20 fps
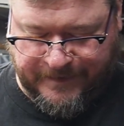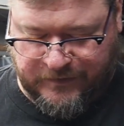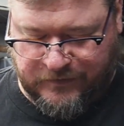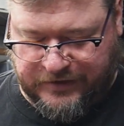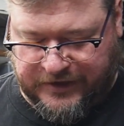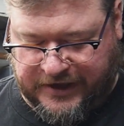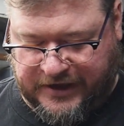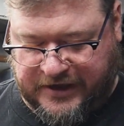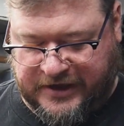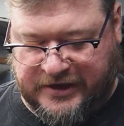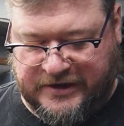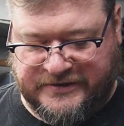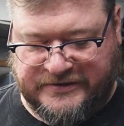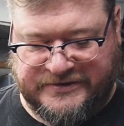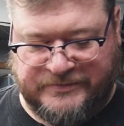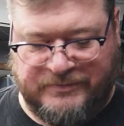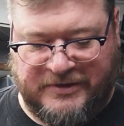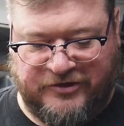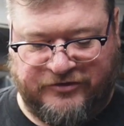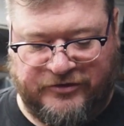like I had
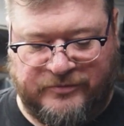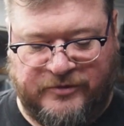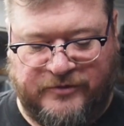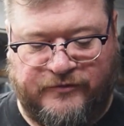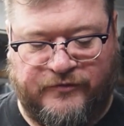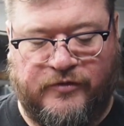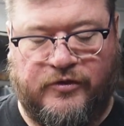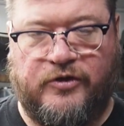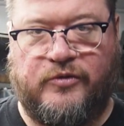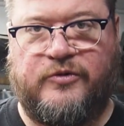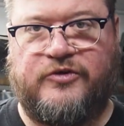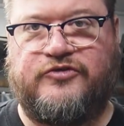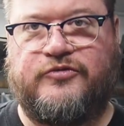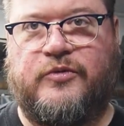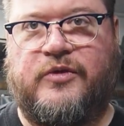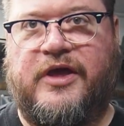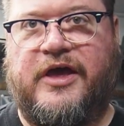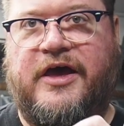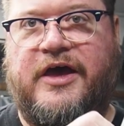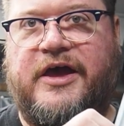mentioned before, which
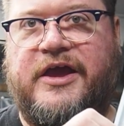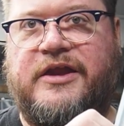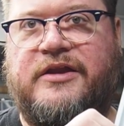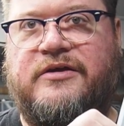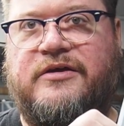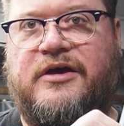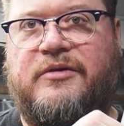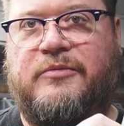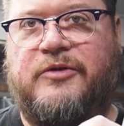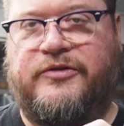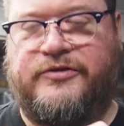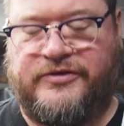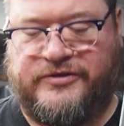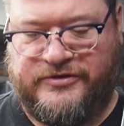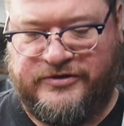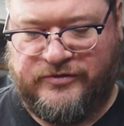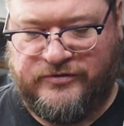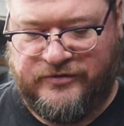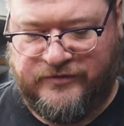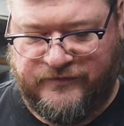will hide a
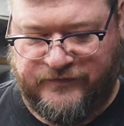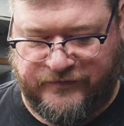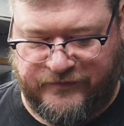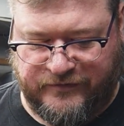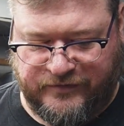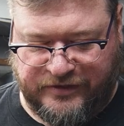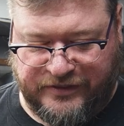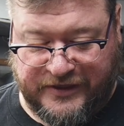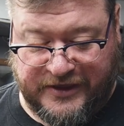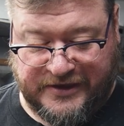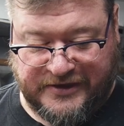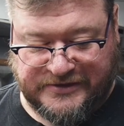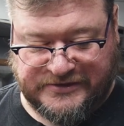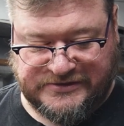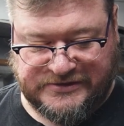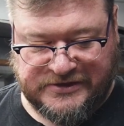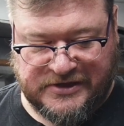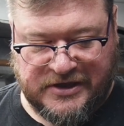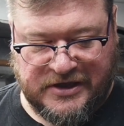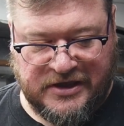multitude of
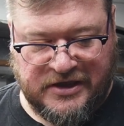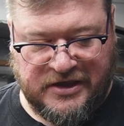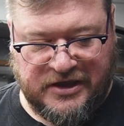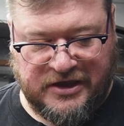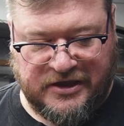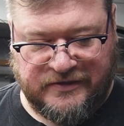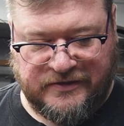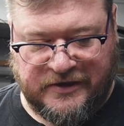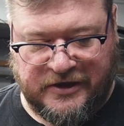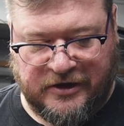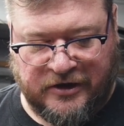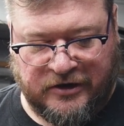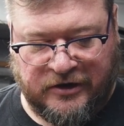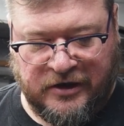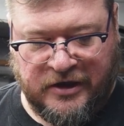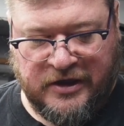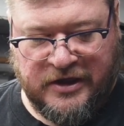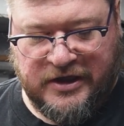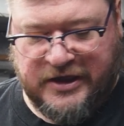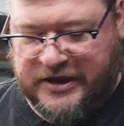things in there.
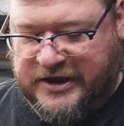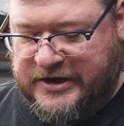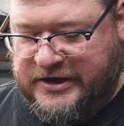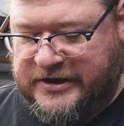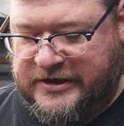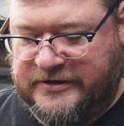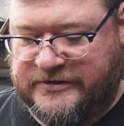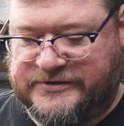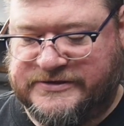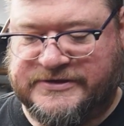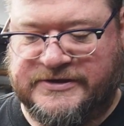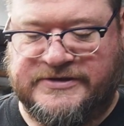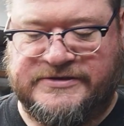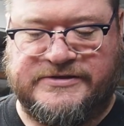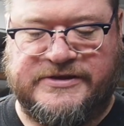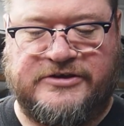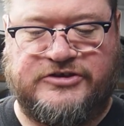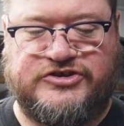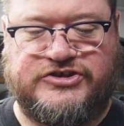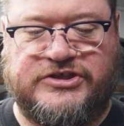It is
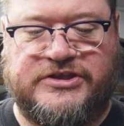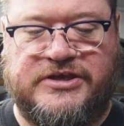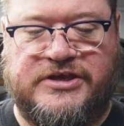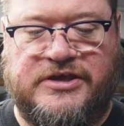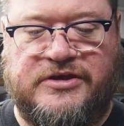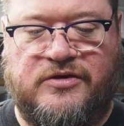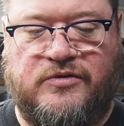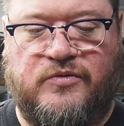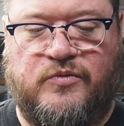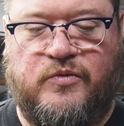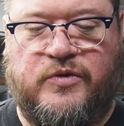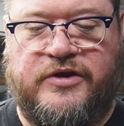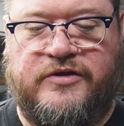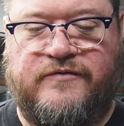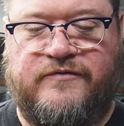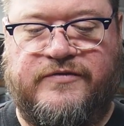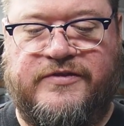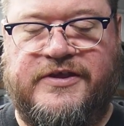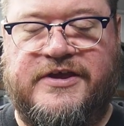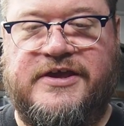essentially one
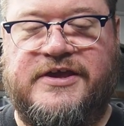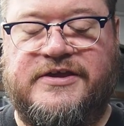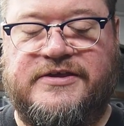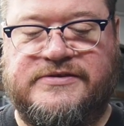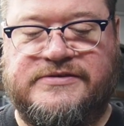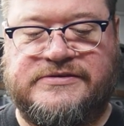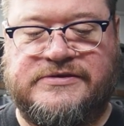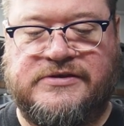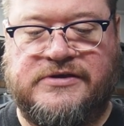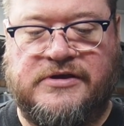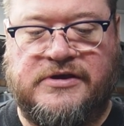of these